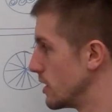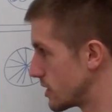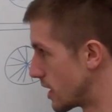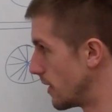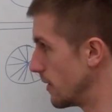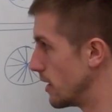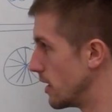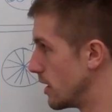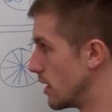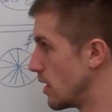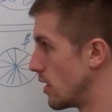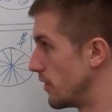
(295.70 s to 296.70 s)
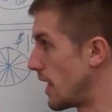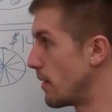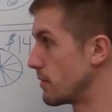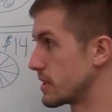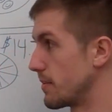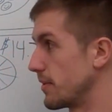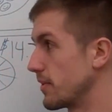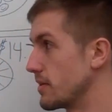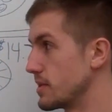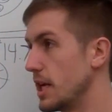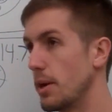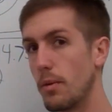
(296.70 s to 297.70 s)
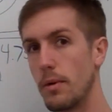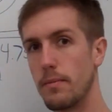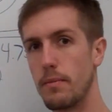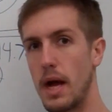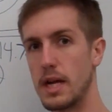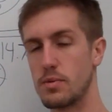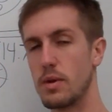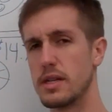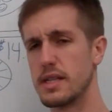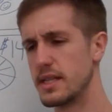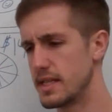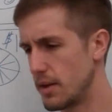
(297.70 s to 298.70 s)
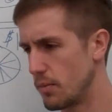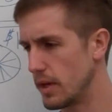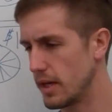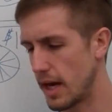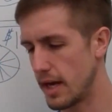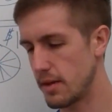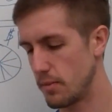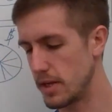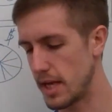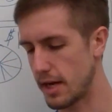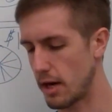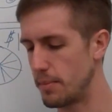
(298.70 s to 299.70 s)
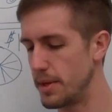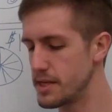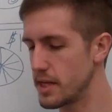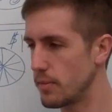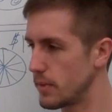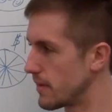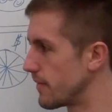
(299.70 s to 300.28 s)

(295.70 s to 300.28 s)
So that was something that was equal, as well as they said we take our pizza, we